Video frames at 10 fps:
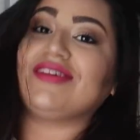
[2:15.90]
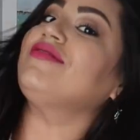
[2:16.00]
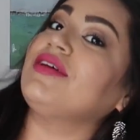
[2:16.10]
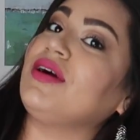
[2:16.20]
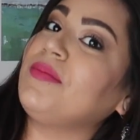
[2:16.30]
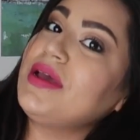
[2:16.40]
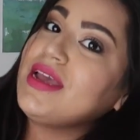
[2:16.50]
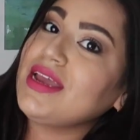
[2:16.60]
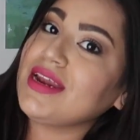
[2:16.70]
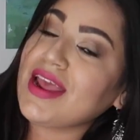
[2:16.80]
does come
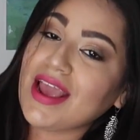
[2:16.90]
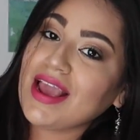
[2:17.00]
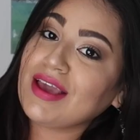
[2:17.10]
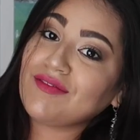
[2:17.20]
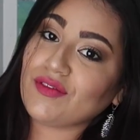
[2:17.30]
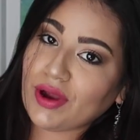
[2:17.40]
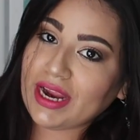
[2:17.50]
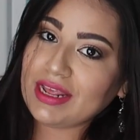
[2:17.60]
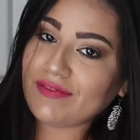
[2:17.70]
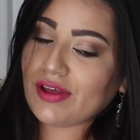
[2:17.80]
in a
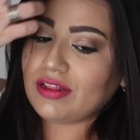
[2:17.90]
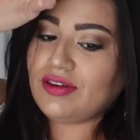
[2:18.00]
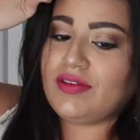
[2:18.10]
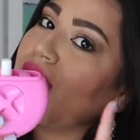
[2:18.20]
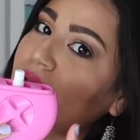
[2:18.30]
variety of colors,